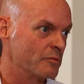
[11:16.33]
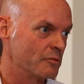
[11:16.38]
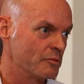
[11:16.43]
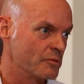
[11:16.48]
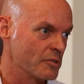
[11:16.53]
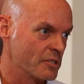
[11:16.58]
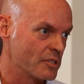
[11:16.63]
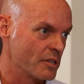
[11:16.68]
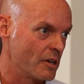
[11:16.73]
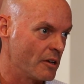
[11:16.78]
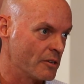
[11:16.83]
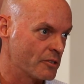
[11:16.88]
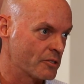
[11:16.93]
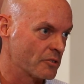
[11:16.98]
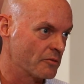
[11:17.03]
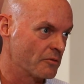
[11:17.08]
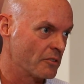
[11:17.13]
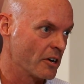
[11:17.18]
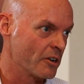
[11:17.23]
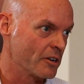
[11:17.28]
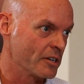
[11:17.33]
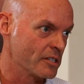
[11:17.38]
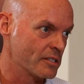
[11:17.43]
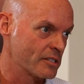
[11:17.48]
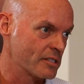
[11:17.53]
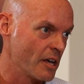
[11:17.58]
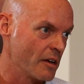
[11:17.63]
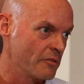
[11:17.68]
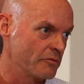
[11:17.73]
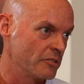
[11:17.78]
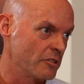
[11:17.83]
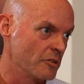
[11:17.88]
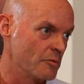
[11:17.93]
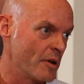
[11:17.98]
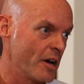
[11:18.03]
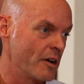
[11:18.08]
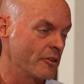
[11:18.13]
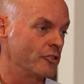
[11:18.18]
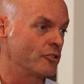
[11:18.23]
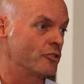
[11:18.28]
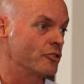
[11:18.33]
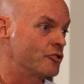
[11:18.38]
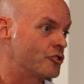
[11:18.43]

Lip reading: was also very insightful about your